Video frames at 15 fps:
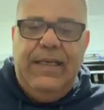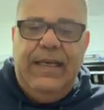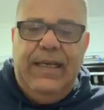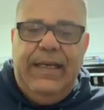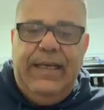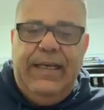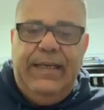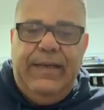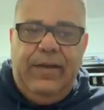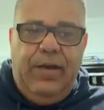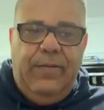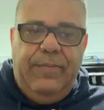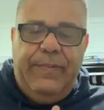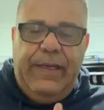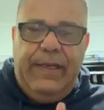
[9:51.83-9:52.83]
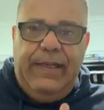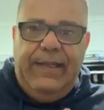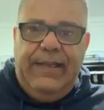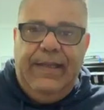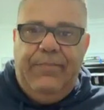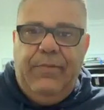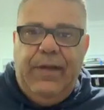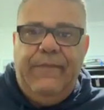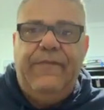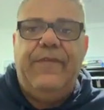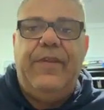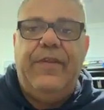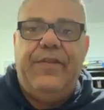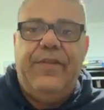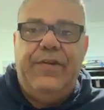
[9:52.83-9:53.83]
and I'm going to let them run
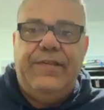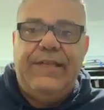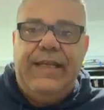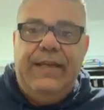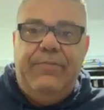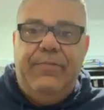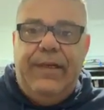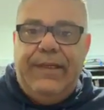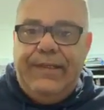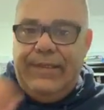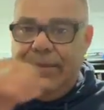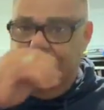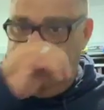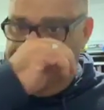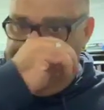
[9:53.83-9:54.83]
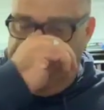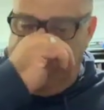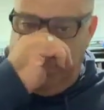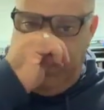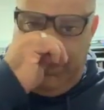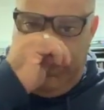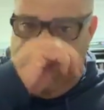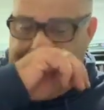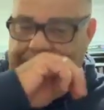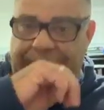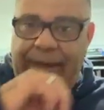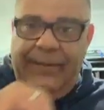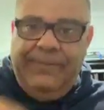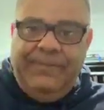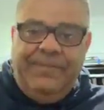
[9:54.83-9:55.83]
for the 13 weeks.
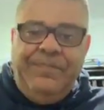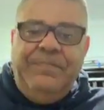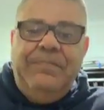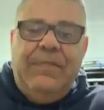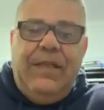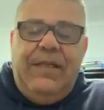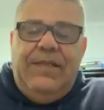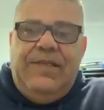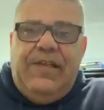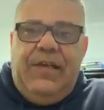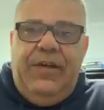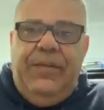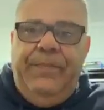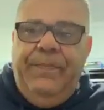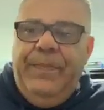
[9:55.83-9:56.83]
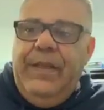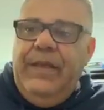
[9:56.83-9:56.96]
Okay, so